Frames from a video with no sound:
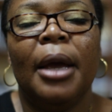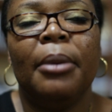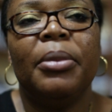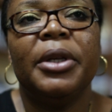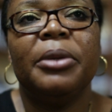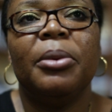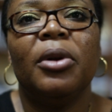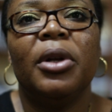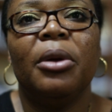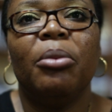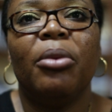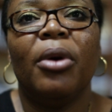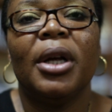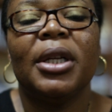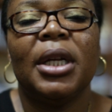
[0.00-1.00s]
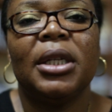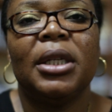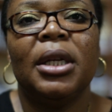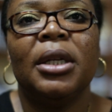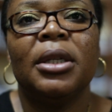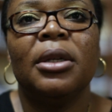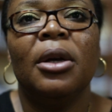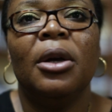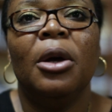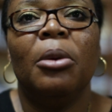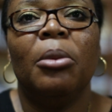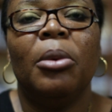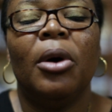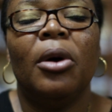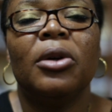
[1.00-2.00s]
and peace-building processes,
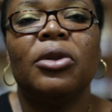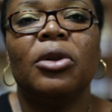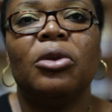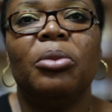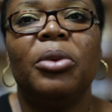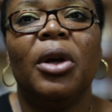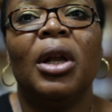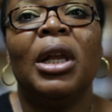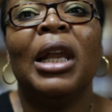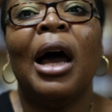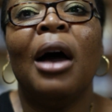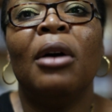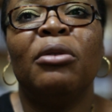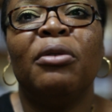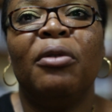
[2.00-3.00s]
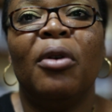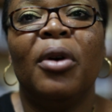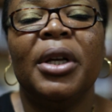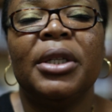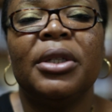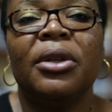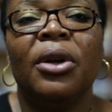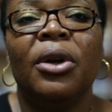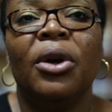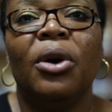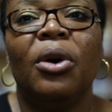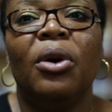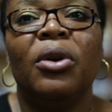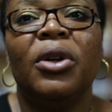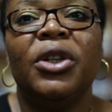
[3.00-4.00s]
but also to be a loud voice
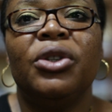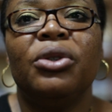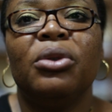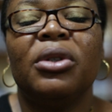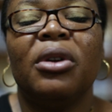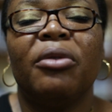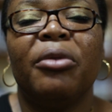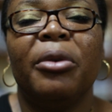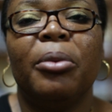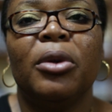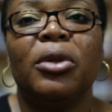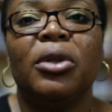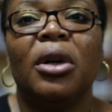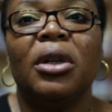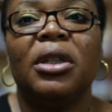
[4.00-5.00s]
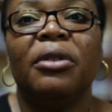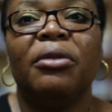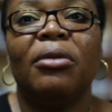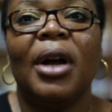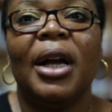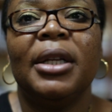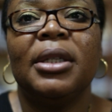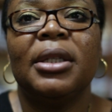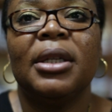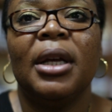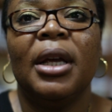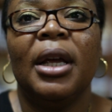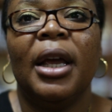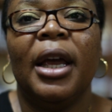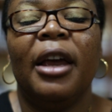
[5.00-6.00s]
on issues of reproductive rights
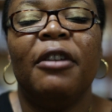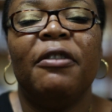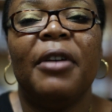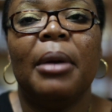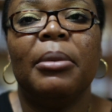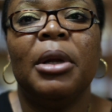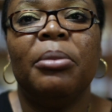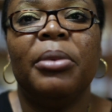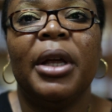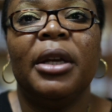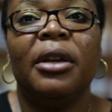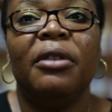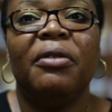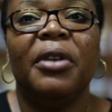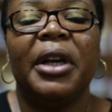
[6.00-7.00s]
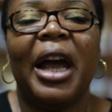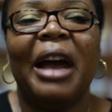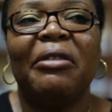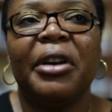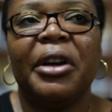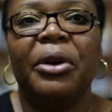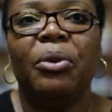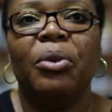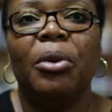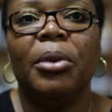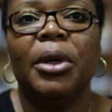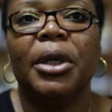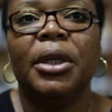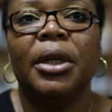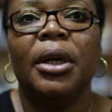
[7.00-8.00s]
and family planning for the African
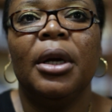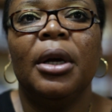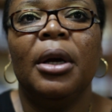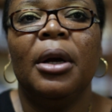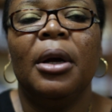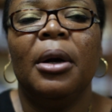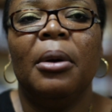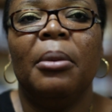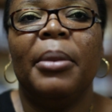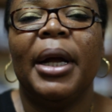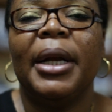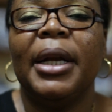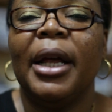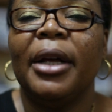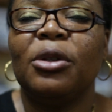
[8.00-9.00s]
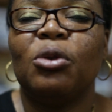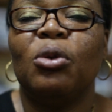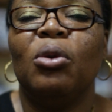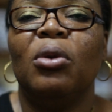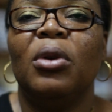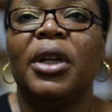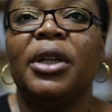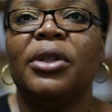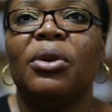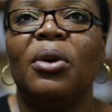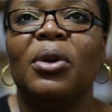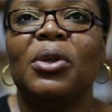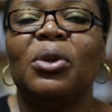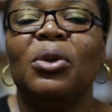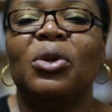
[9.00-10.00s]
woman. My next goal is
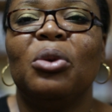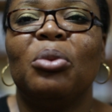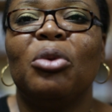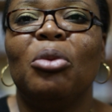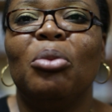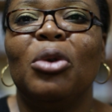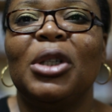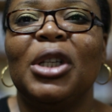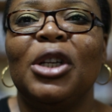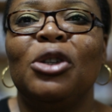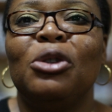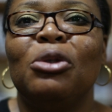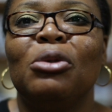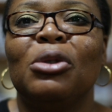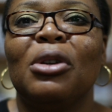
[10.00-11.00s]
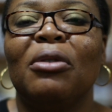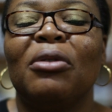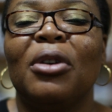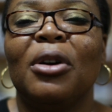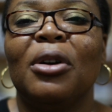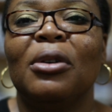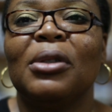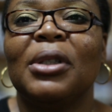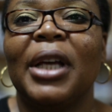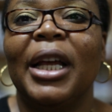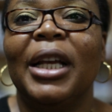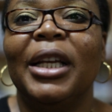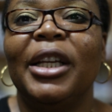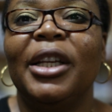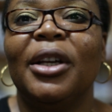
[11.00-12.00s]
also to promote issues of girls
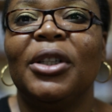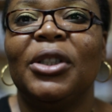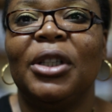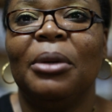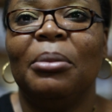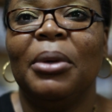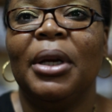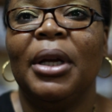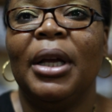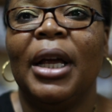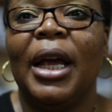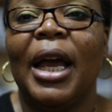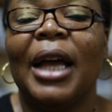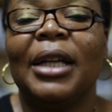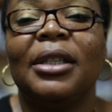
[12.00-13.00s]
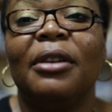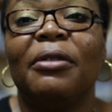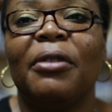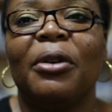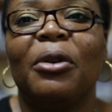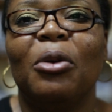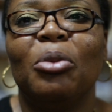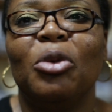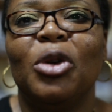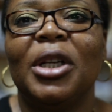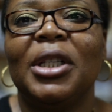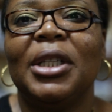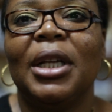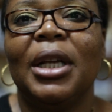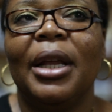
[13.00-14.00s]
in leadership at different
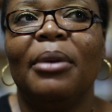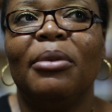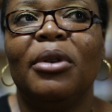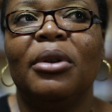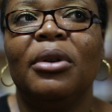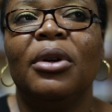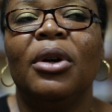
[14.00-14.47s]
community levels.